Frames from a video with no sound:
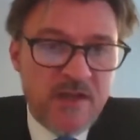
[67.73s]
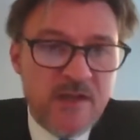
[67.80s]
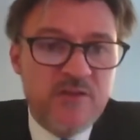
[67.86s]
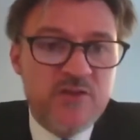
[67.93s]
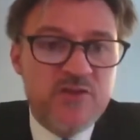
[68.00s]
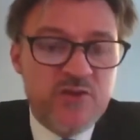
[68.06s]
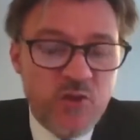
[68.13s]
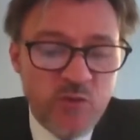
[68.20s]
The
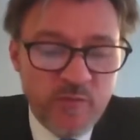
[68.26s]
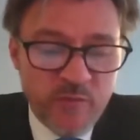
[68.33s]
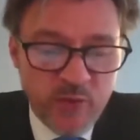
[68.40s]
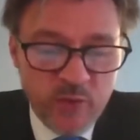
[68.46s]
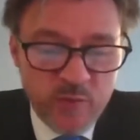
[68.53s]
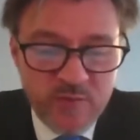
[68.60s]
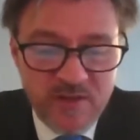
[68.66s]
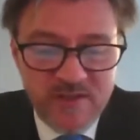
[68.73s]
Zoom
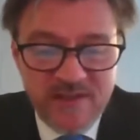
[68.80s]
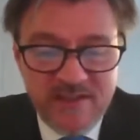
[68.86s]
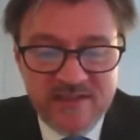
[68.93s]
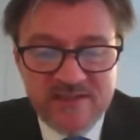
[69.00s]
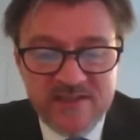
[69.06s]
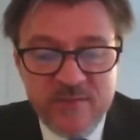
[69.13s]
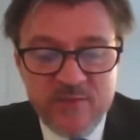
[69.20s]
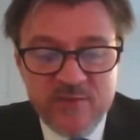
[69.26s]
boom, as
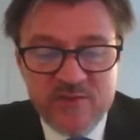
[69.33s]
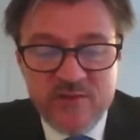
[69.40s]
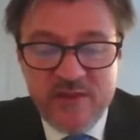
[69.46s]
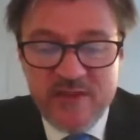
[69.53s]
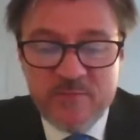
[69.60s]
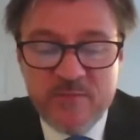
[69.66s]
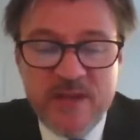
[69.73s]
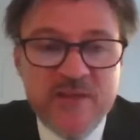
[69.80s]

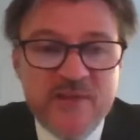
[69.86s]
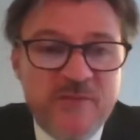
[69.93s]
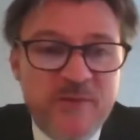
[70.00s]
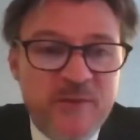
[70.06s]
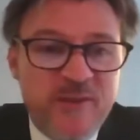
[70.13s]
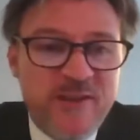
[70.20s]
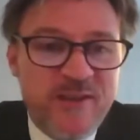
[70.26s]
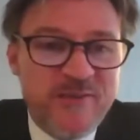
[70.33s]
demonstrated by the
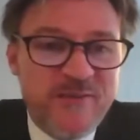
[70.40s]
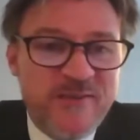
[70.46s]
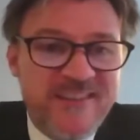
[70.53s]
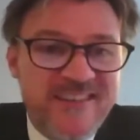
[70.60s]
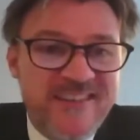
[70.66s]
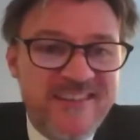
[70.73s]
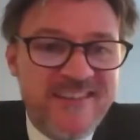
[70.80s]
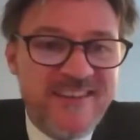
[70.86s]
format of,
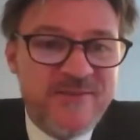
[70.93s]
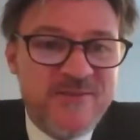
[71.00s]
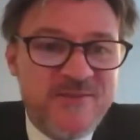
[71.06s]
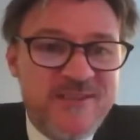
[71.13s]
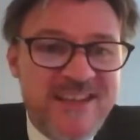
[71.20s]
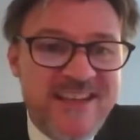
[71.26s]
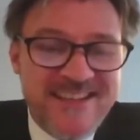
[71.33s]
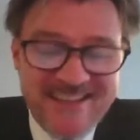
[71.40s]
uh, of
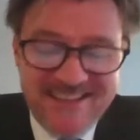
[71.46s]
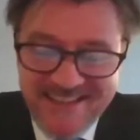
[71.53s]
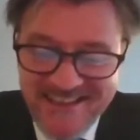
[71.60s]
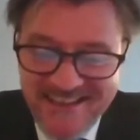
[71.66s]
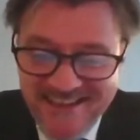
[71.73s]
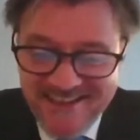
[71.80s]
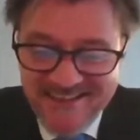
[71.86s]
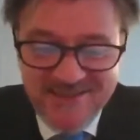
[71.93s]
today's
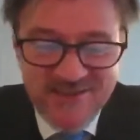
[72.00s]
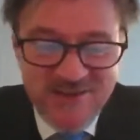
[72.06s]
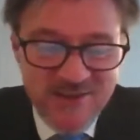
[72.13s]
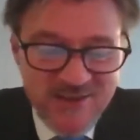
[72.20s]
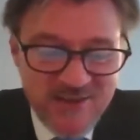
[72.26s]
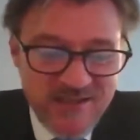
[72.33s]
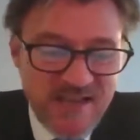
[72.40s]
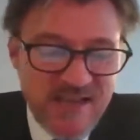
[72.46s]

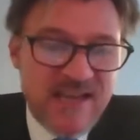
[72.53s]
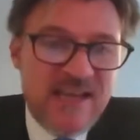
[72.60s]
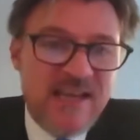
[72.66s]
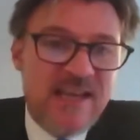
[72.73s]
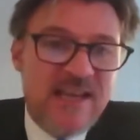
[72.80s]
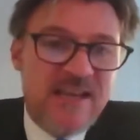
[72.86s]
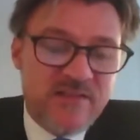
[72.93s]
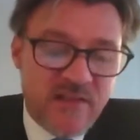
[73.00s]
discussion,
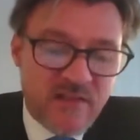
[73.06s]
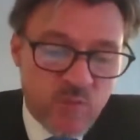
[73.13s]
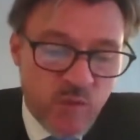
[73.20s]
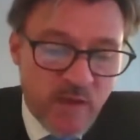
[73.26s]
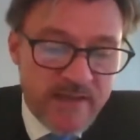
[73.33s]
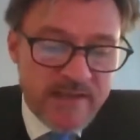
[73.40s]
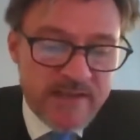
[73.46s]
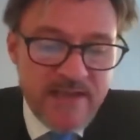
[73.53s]
is just
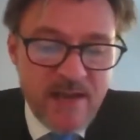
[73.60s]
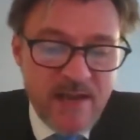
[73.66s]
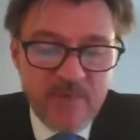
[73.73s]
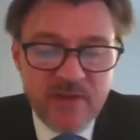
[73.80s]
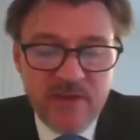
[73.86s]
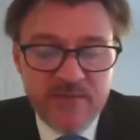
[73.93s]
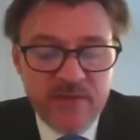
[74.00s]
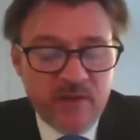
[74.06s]
one
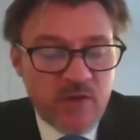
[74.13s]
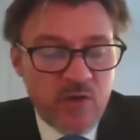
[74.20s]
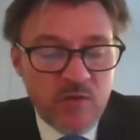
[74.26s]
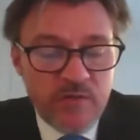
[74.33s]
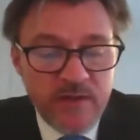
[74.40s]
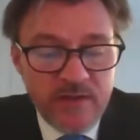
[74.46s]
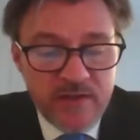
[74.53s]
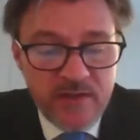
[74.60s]
example of the
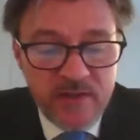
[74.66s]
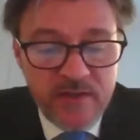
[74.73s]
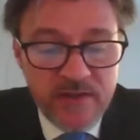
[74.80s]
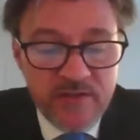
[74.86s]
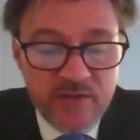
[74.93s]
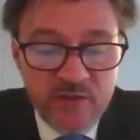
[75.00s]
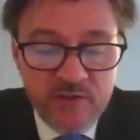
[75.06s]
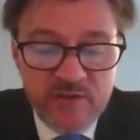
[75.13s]
COVID
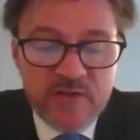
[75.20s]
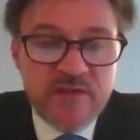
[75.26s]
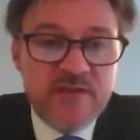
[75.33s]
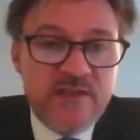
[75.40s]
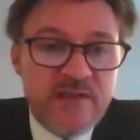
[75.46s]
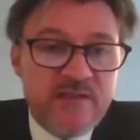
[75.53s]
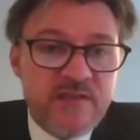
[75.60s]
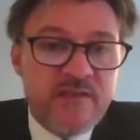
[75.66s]
induced
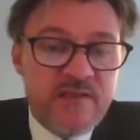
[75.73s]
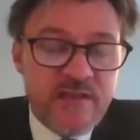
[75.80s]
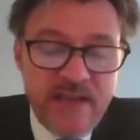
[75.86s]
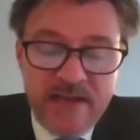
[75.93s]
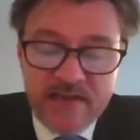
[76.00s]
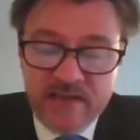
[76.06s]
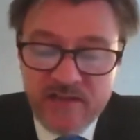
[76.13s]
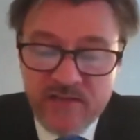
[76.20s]
digital
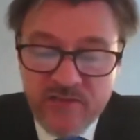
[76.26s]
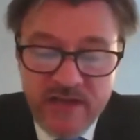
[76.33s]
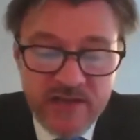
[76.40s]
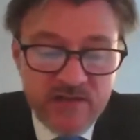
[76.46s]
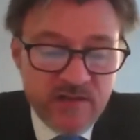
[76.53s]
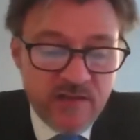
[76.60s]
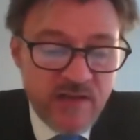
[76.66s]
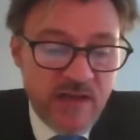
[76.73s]

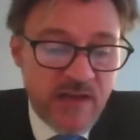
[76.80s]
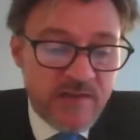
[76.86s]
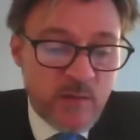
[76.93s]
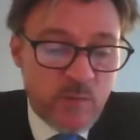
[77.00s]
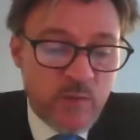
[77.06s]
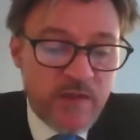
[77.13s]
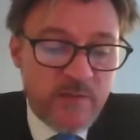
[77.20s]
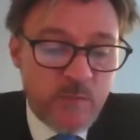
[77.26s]
acceleration
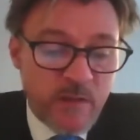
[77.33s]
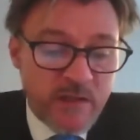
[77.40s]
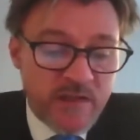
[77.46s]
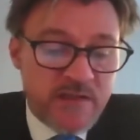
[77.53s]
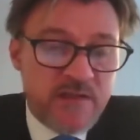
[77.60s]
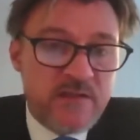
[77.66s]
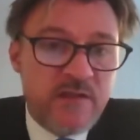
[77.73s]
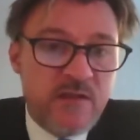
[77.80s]
that we've
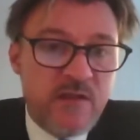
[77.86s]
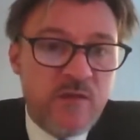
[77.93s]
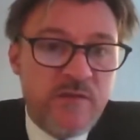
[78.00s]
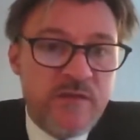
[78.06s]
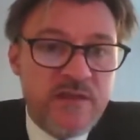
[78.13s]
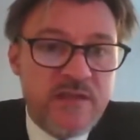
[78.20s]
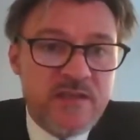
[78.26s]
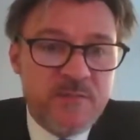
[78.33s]
witnessed over
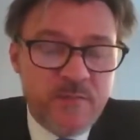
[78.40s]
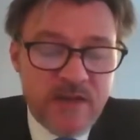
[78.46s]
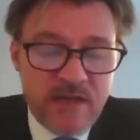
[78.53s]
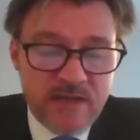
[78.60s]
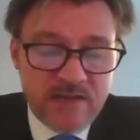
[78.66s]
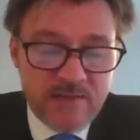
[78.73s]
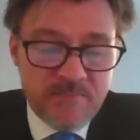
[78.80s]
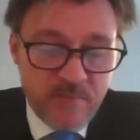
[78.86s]
these
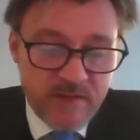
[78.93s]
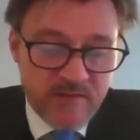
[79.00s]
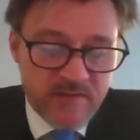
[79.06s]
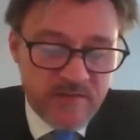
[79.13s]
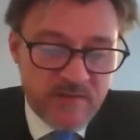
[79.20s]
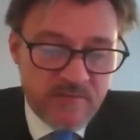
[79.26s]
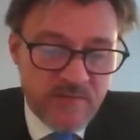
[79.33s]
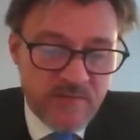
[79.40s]
past
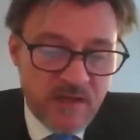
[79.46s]
months.